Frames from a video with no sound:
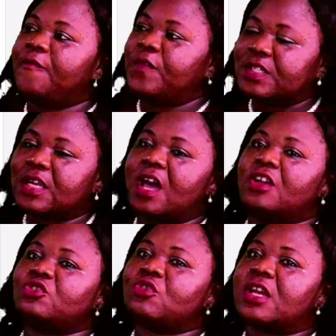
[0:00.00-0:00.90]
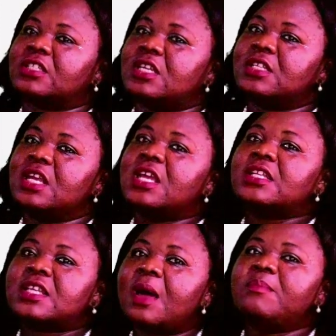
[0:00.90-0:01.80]
physical structures,
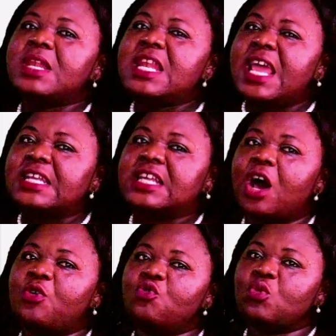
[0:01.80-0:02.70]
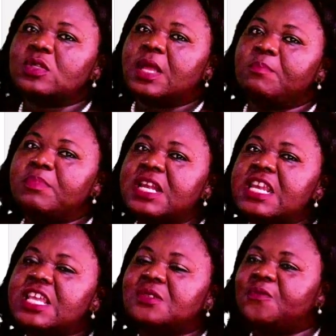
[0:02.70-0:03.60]
it can be laid down rules and
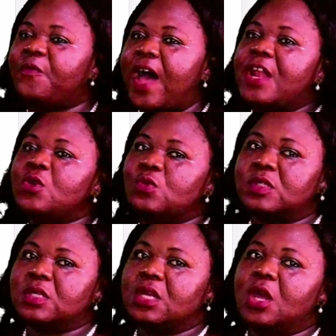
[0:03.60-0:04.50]
beliefs, values.